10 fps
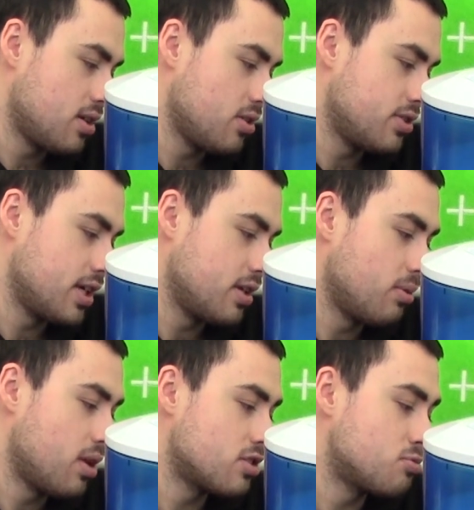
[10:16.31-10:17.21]
including a
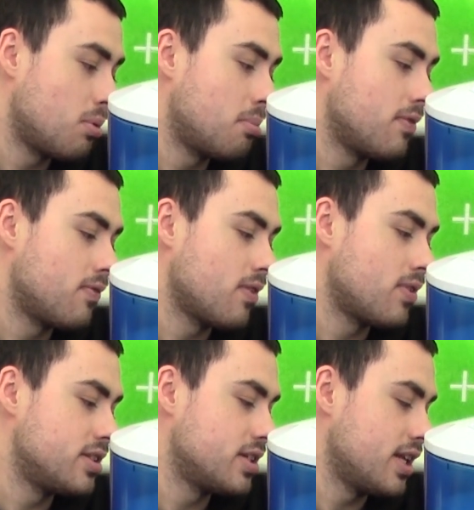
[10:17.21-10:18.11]
large
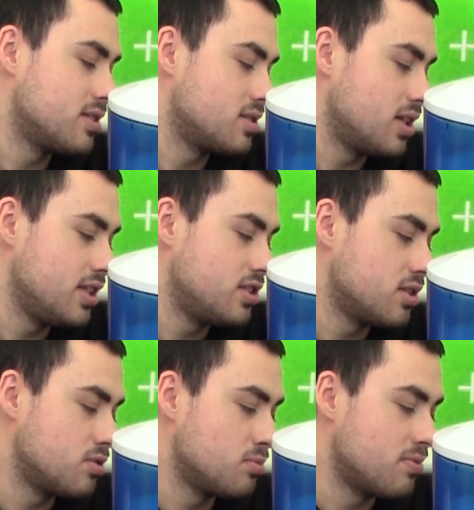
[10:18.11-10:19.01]
1.5 litre instantly
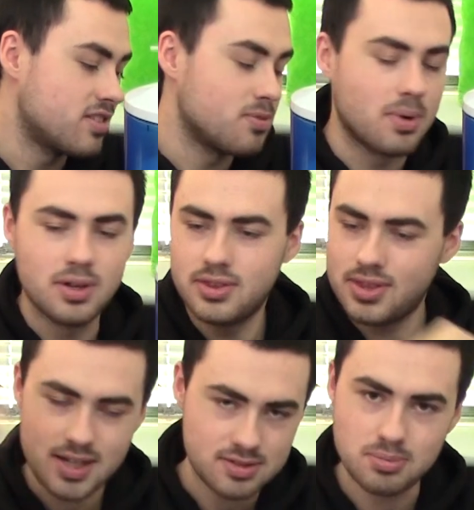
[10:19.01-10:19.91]
chilled reservoir.
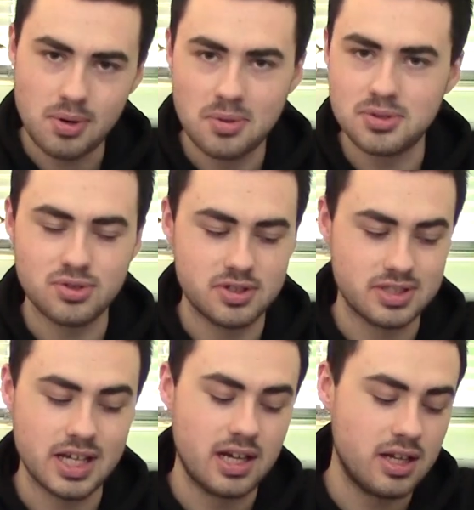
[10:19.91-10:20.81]
That's what I was trying
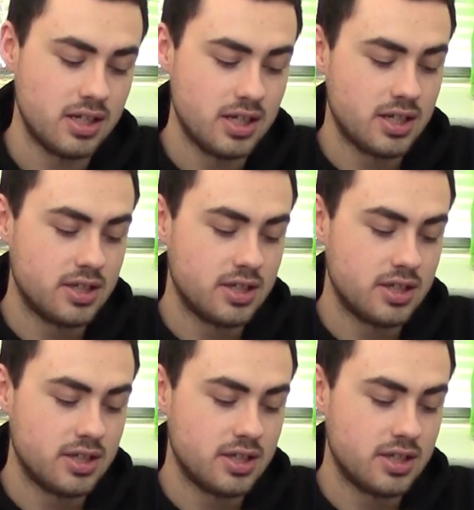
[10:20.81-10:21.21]
to say earlier.